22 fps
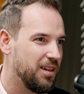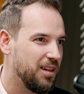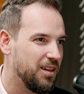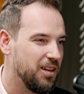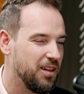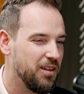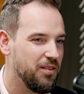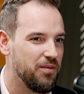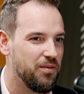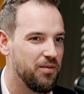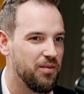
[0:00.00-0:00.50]
a
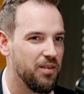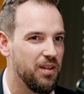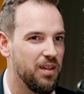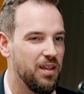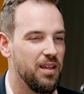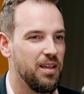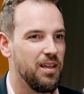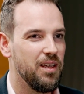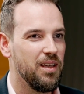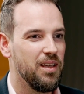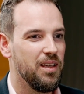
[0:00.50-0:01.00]
lot of.
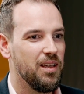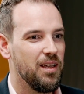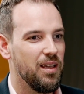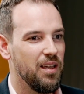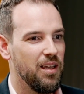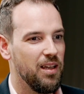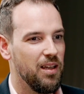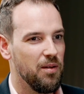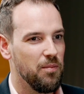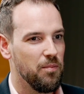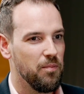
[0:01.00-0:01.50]

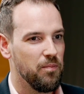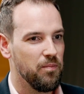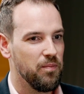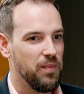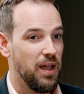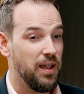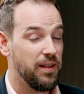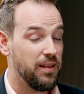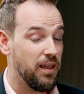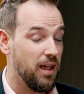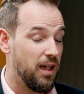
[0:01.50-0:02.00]
Um,
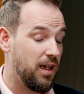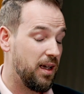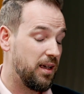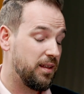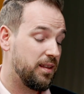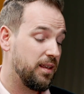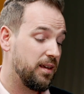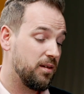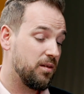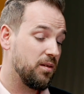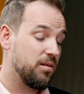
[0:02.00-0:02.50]
I I
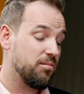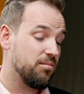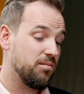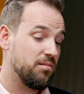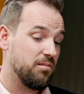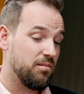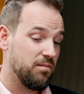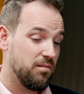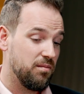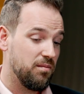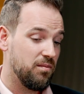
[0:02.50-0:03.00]
think
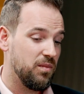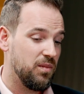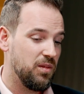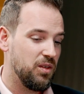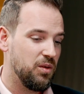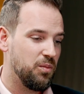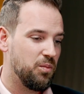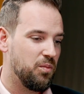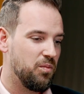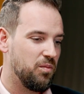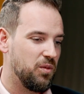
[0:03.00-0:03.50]

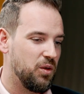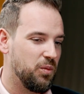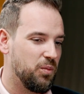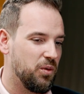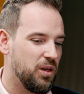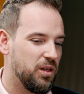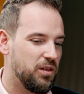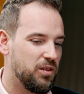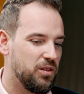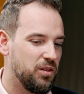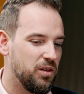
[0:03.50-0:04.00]
you, you
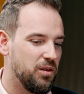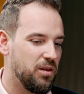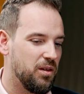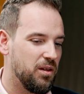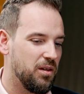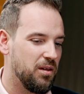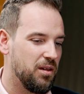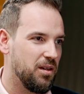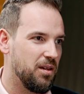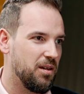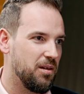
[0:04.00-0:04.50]
put it to
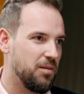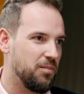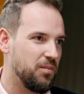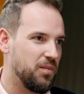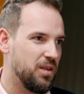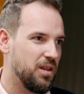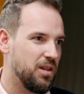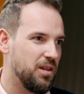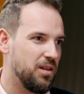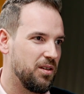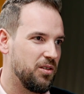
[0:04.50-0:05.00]
the
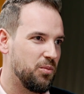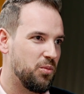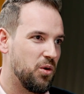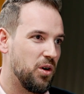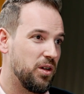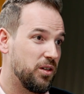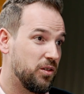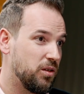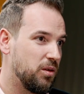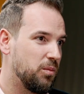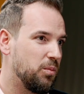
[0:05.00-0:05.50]
um, uh, you
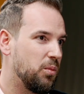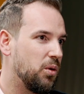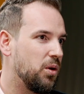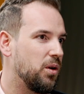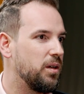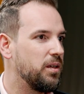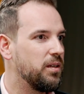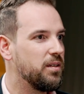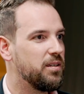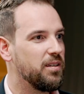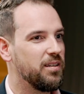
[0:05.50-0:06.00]
brought it to the
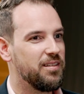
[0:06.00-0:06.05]
point.